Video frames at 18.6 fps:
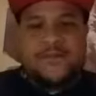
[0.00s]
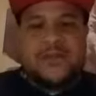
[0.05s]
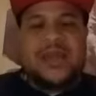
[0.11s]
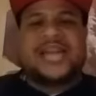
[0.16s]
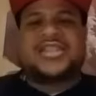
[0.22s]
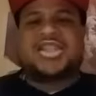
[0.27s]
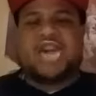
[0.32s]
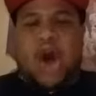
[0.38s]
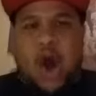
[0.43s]

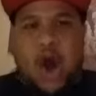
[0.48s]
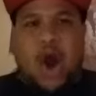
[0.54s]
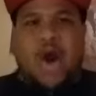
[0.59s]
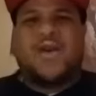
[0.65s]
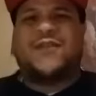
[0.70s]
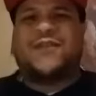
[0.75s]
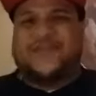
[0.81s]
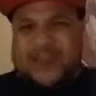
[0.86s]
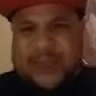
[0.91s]
It's
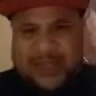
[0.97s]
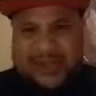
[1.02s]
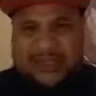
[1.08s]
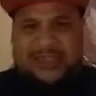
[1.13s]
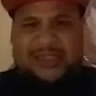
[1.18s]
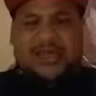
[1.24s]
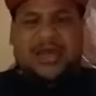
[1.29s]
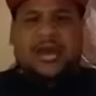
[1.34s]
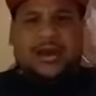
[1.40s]
all
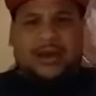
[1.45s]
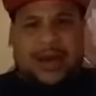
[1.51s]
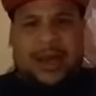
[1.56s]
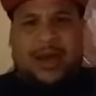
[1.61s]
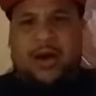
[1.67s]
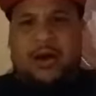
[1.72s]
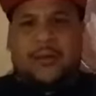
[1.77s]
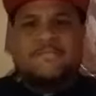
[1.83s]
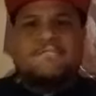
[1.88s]
fixed.
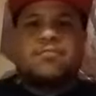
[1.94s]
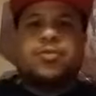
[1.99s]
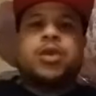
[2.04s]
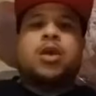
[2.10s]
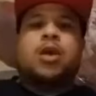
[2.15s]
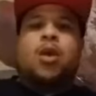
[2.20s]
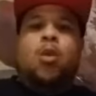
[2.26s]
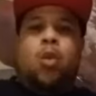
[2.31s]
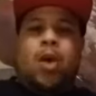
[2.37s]
Now,
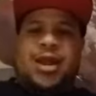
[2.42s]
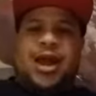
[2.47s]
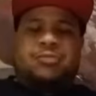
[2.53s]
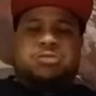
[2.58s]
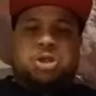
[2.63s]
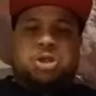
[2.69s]
what I'm